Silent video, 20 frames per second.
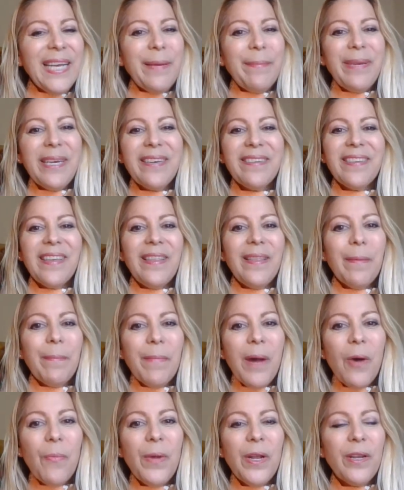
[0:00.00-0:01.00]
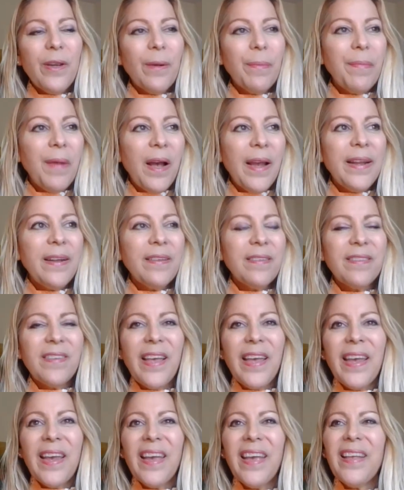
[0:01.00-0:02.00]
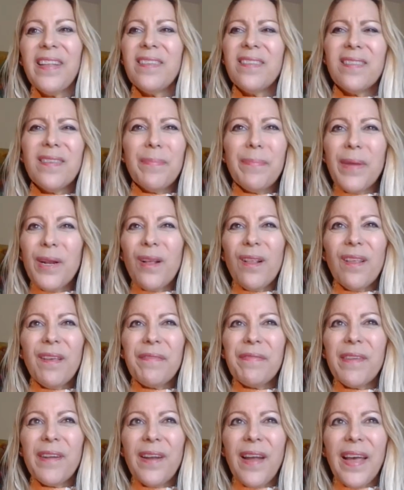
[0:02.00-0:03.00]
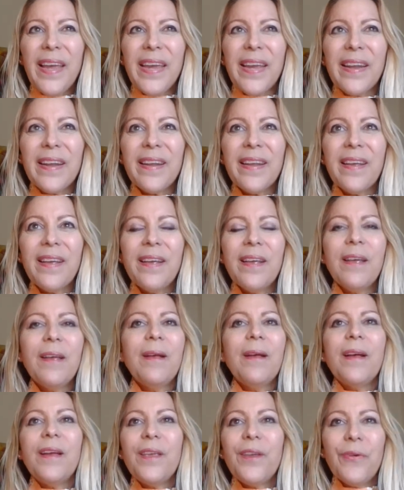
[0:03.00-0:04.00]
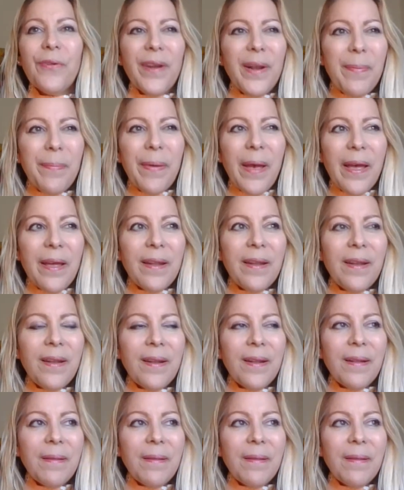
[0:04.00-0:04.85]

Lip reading: Because in the moment, your mind is saying, it's the middle of the night. You're in bed.